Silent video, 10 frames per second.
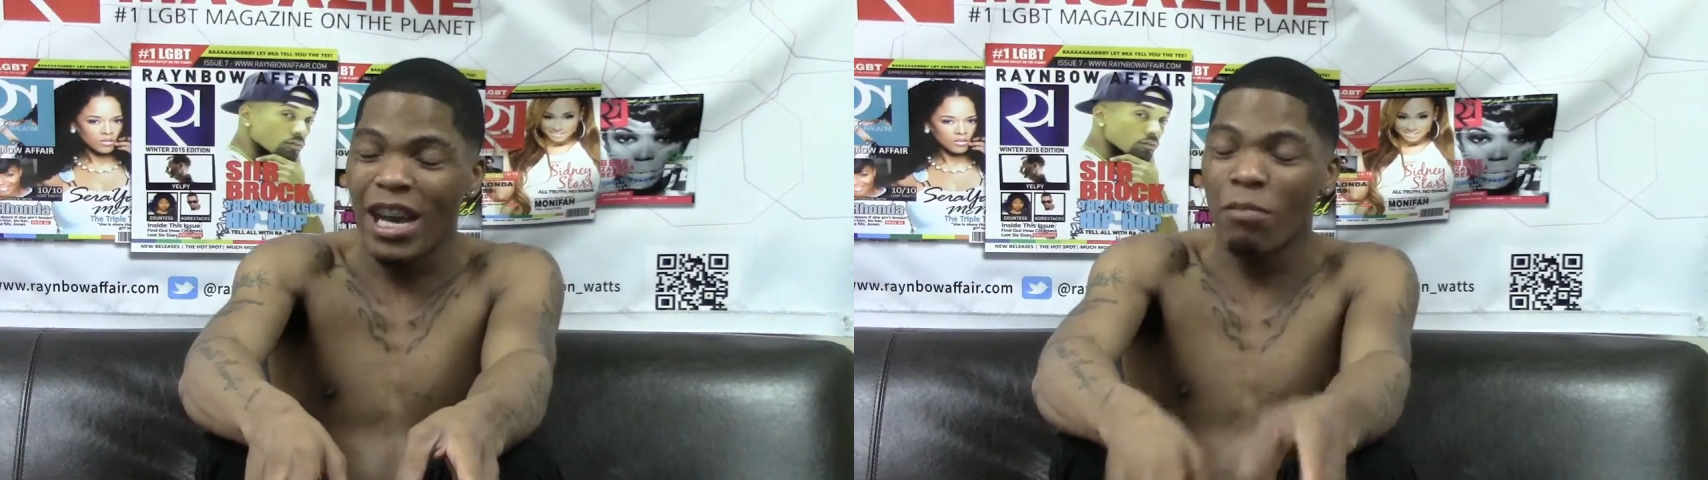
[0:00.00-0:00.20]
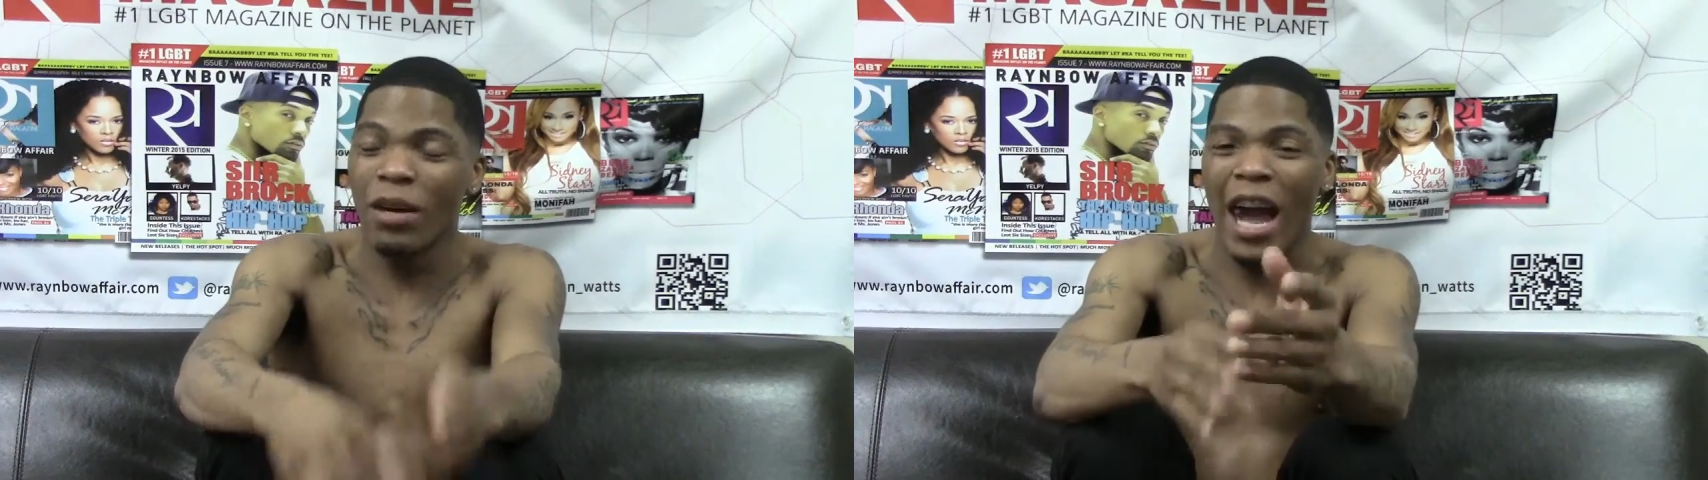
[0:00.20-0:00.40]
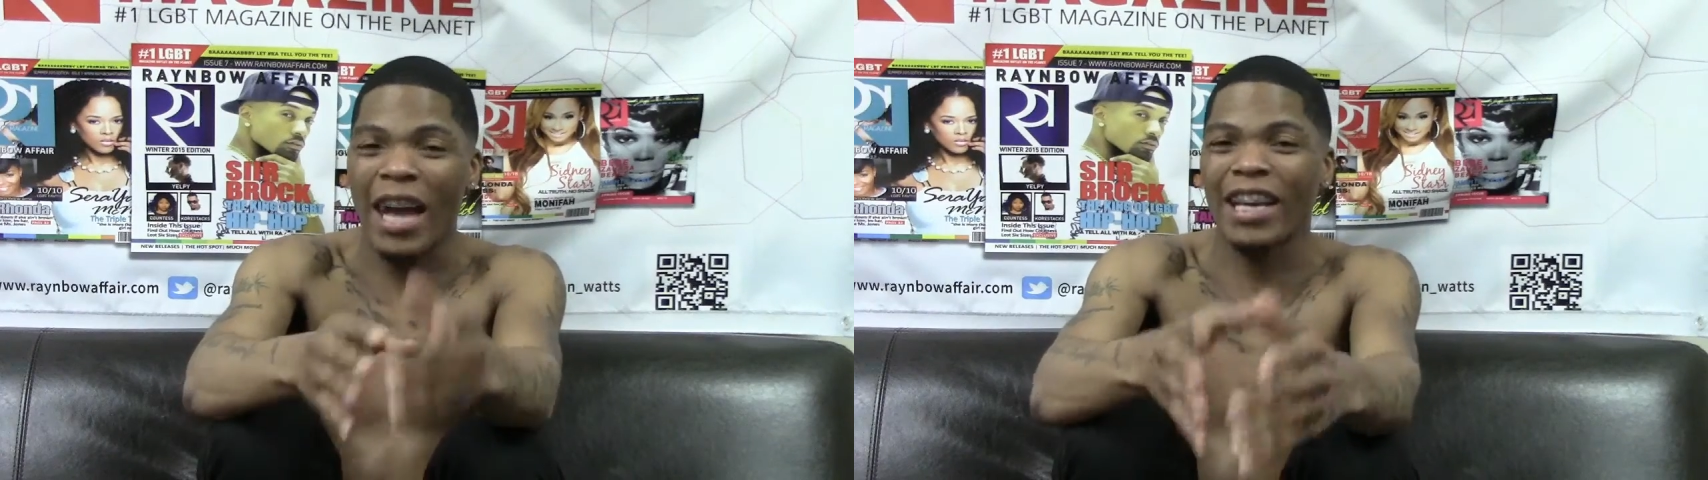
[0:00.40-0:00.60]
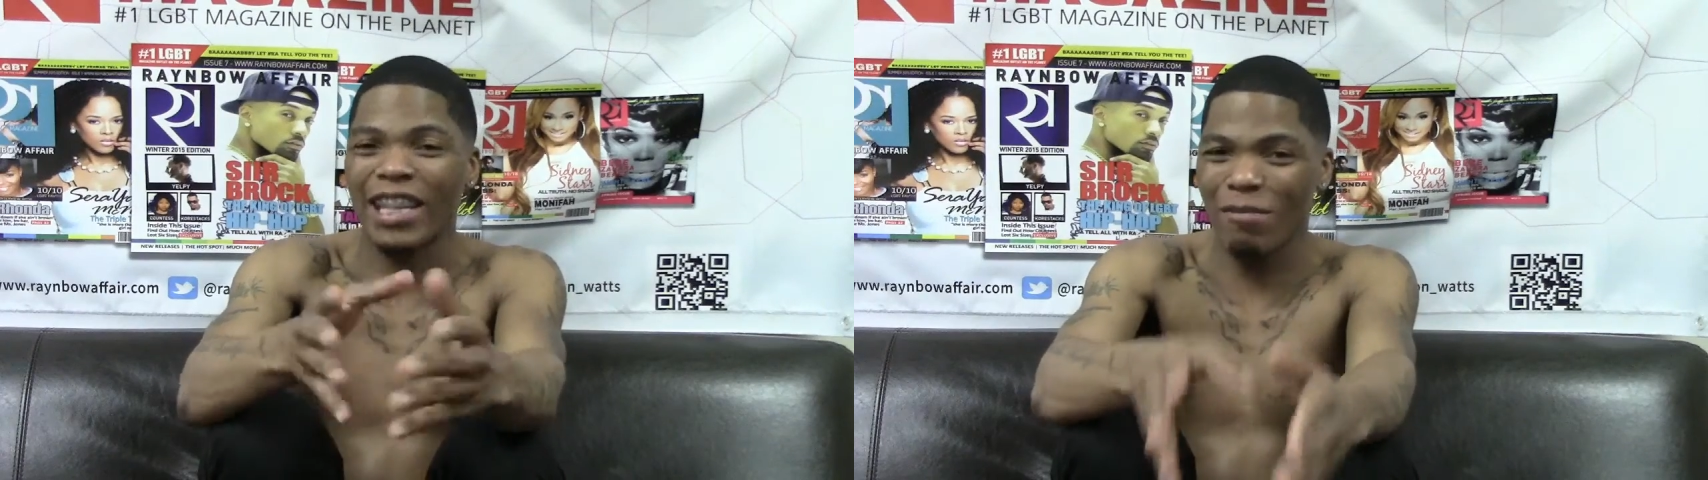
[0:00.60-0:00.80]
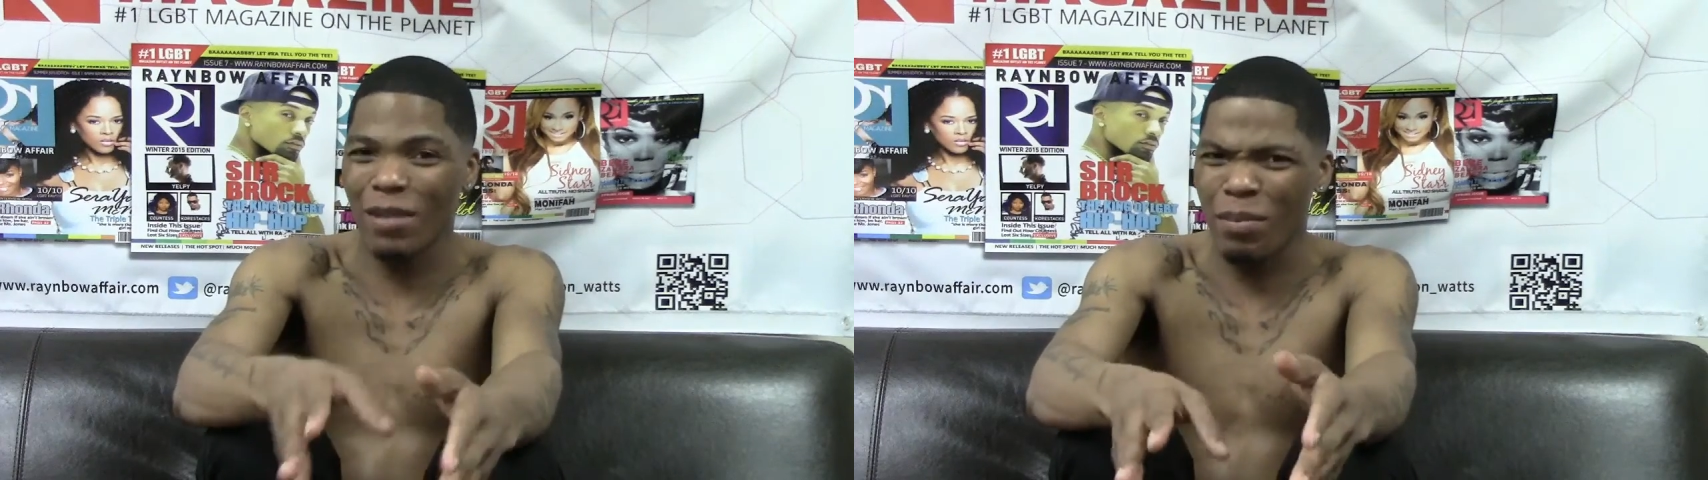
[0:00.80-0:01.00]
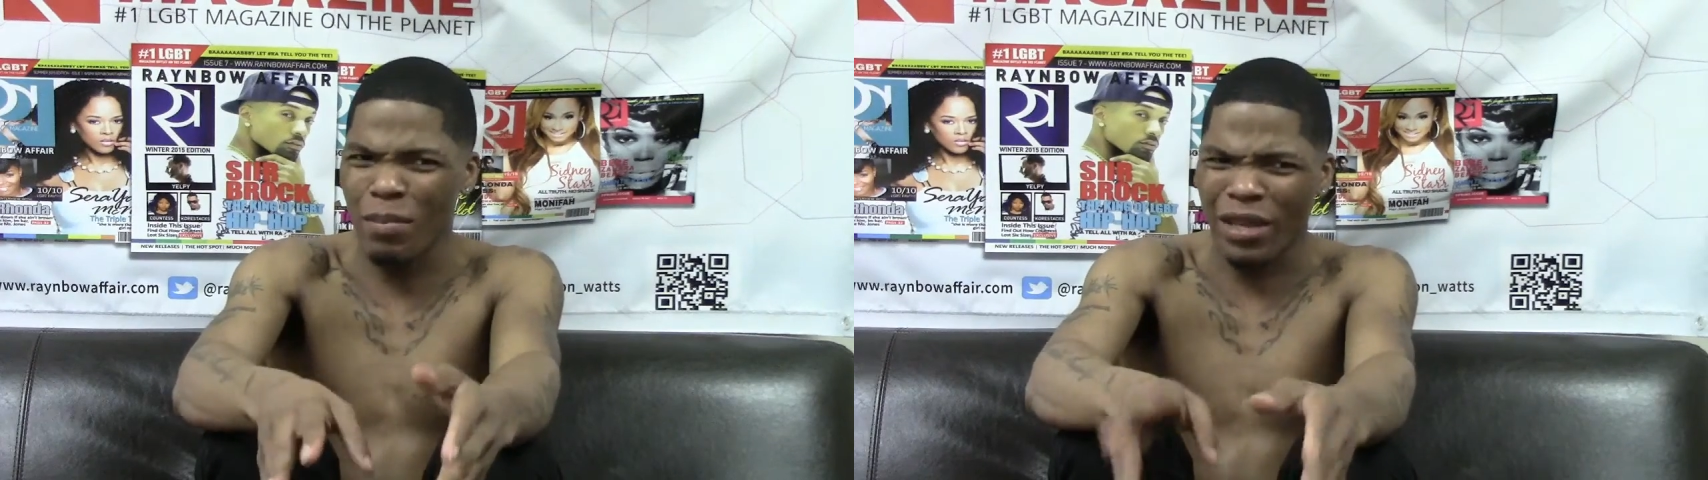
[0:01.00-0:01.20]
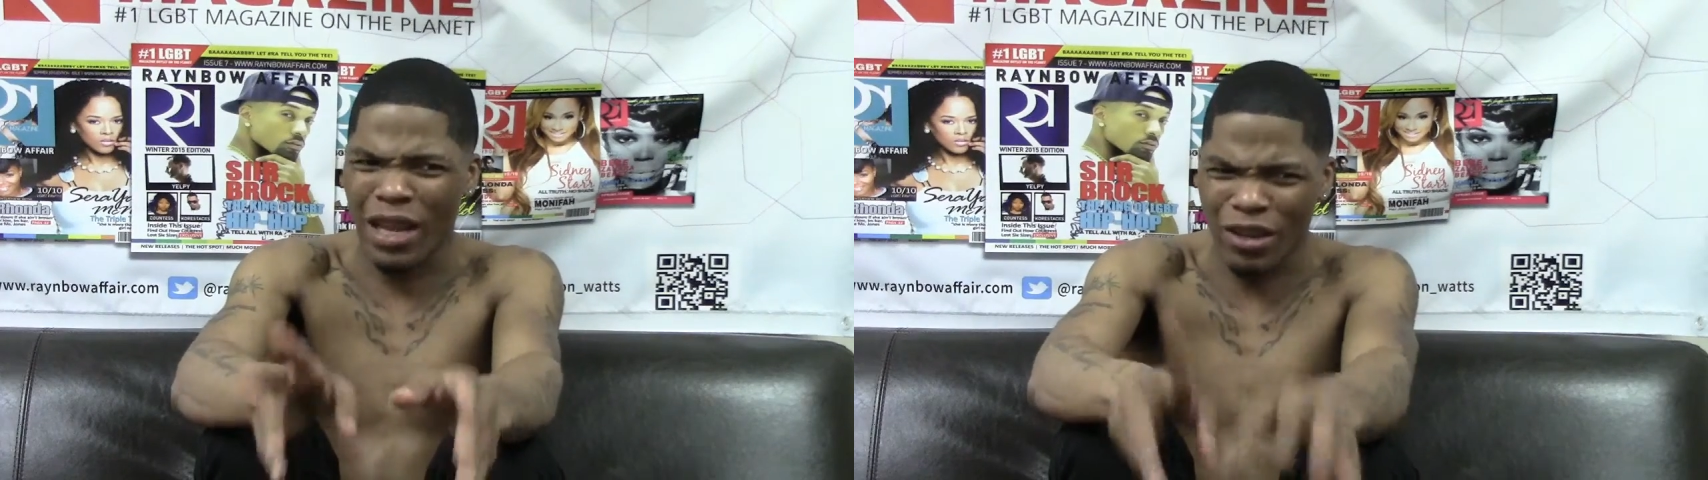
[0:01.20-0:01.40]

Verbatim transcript: But I get so many people like,